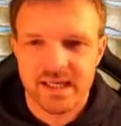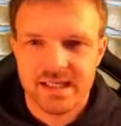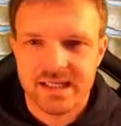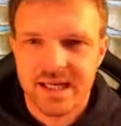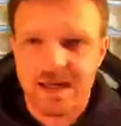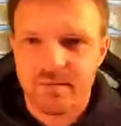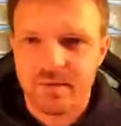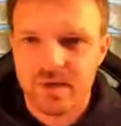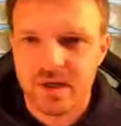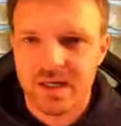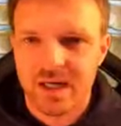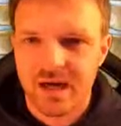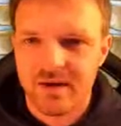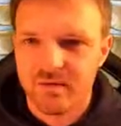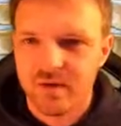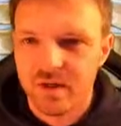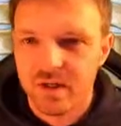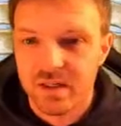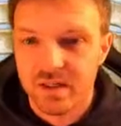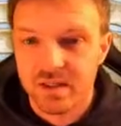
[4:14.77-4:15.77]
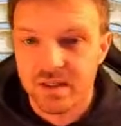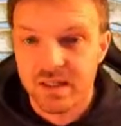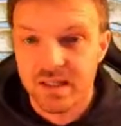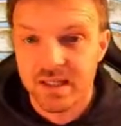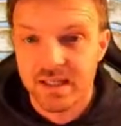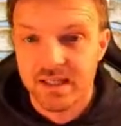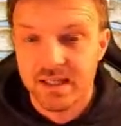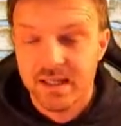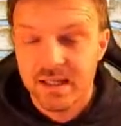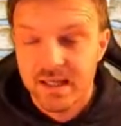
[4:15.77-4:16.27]
and now we're going to have a look at
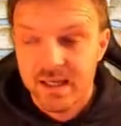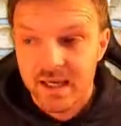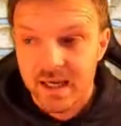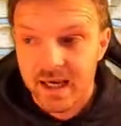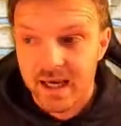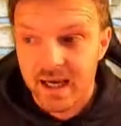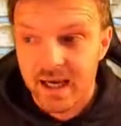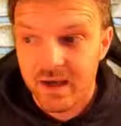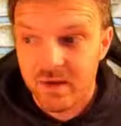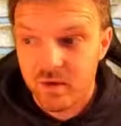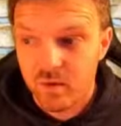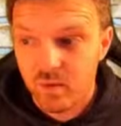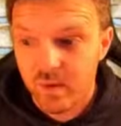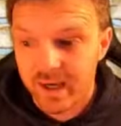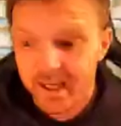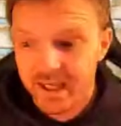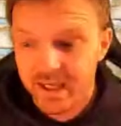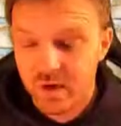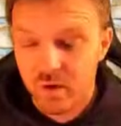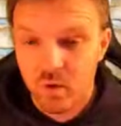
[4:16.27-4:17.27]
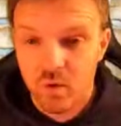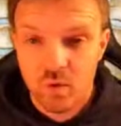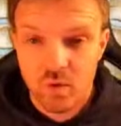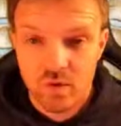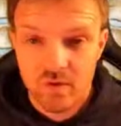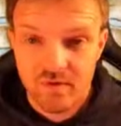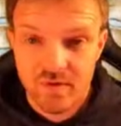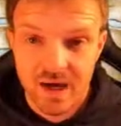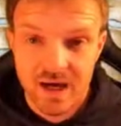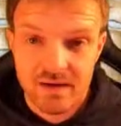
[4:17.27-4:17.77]
the way all
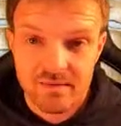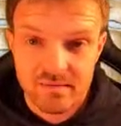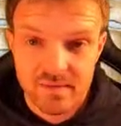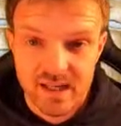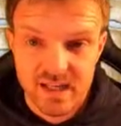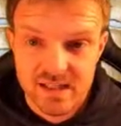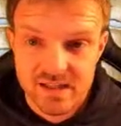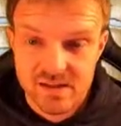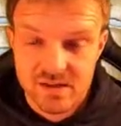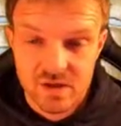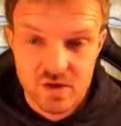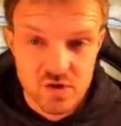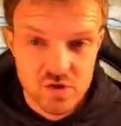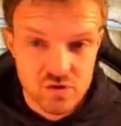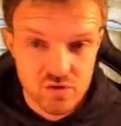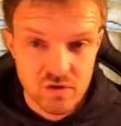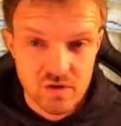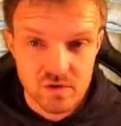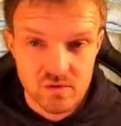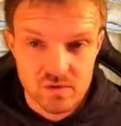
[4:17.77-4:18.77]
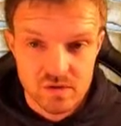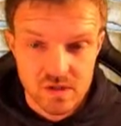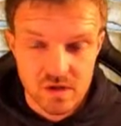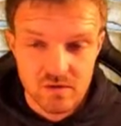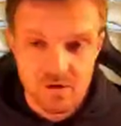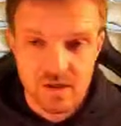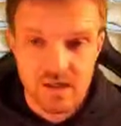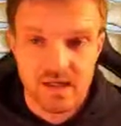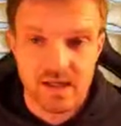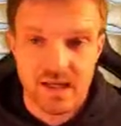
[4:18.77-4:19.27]
of that is controlled. So
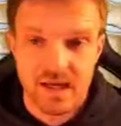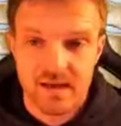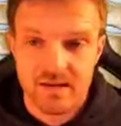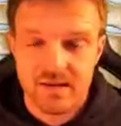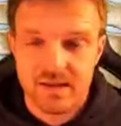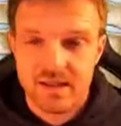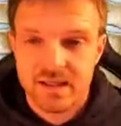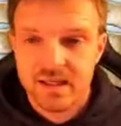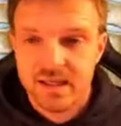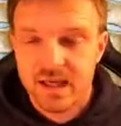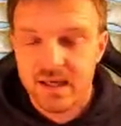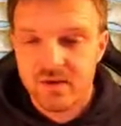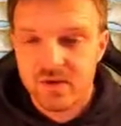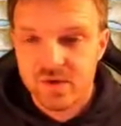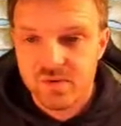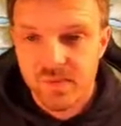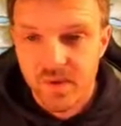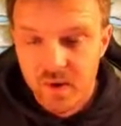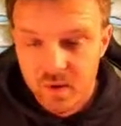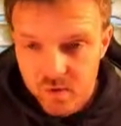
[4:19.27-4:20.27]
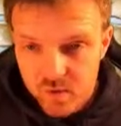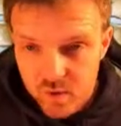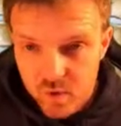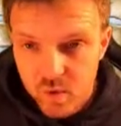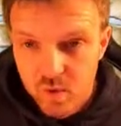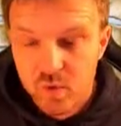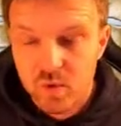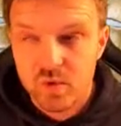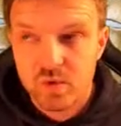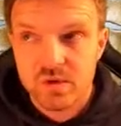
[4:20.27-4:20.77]
looking at the spinal
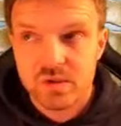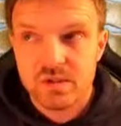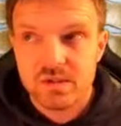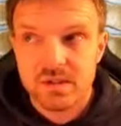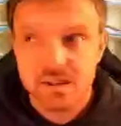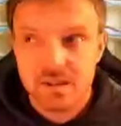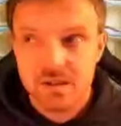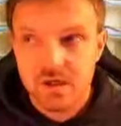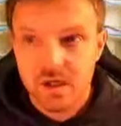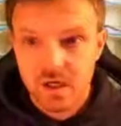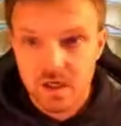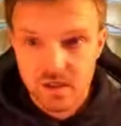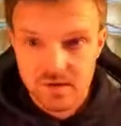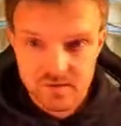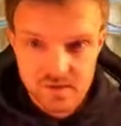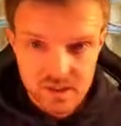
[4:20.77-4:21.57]
cord and the nerves